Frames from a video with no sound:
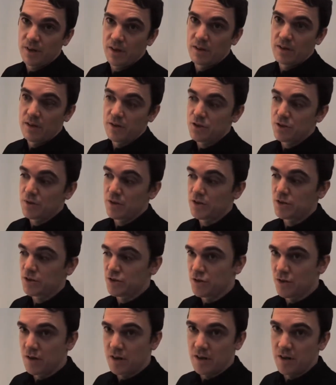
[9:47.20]
Unless you
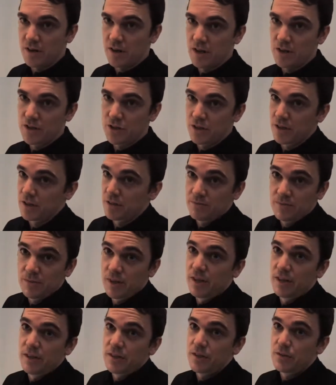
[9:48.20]
actually try it occasionally,
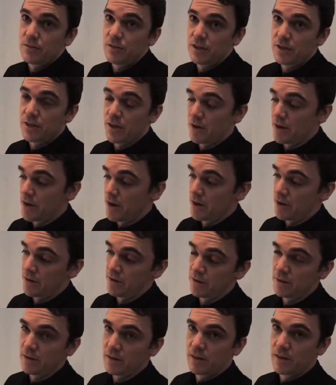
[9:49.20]
you really don't know.
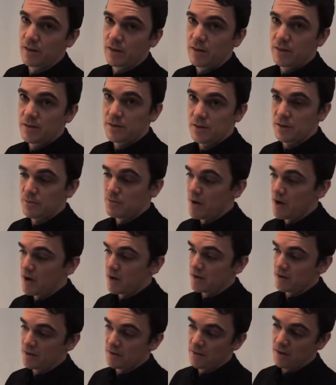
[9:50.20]
So
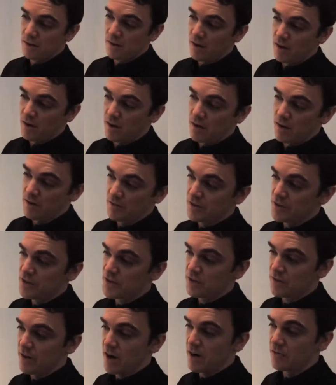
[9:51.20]
I like
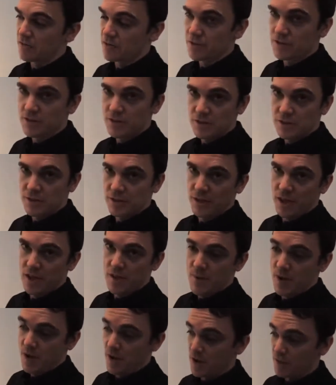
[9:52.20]
Vista, I have done since it
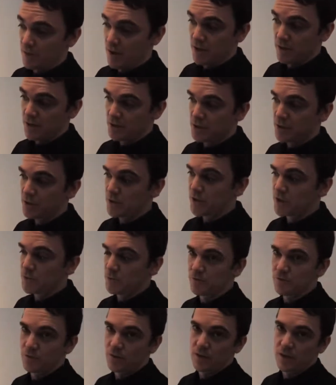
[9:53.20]
came out. I ran it 2 years
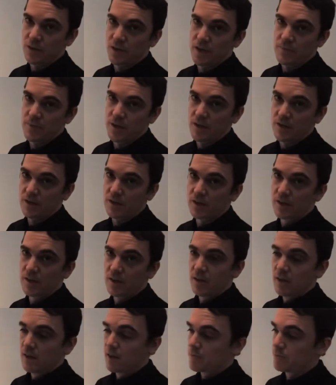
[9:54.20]
before it came out.
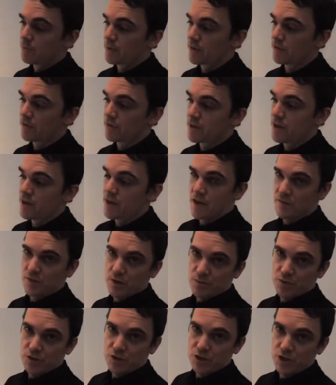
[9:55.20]
But if I don't have
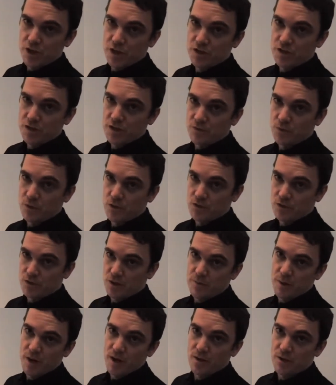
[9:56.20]
an appreciation of what's
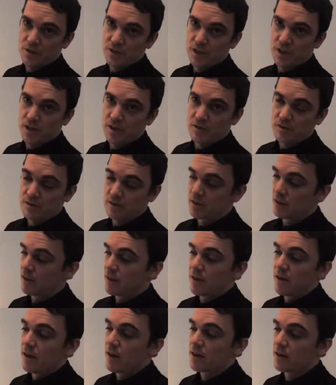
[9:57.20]
good about OS X,
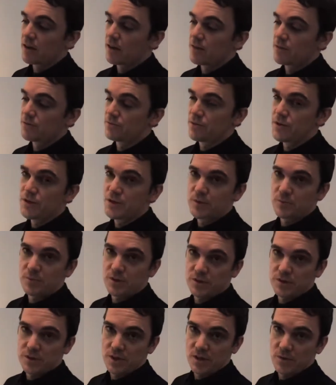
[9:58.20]
I can't
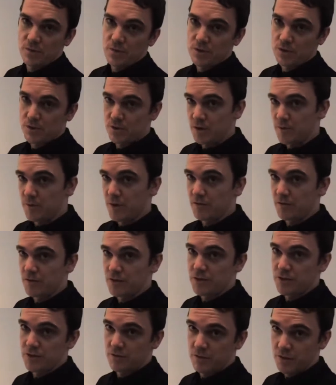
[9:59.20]
reasonably say what's good about
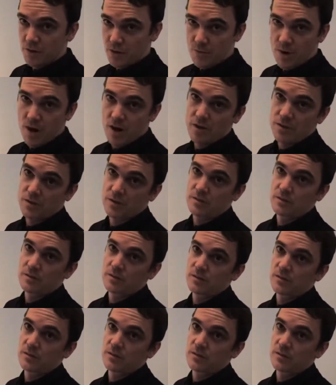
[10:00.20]
Vista in comparison.